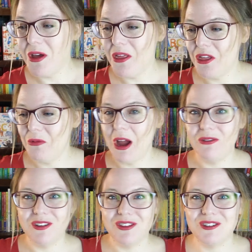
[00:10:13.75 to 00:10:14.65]

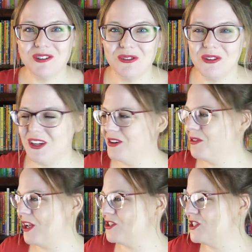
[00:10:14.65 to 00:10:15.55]
throughout the school year when
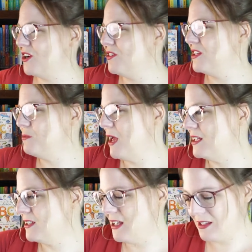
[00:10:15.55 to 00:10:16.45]
I share these
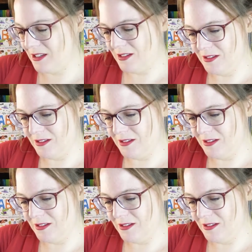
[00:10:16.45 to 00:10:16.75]
baskets.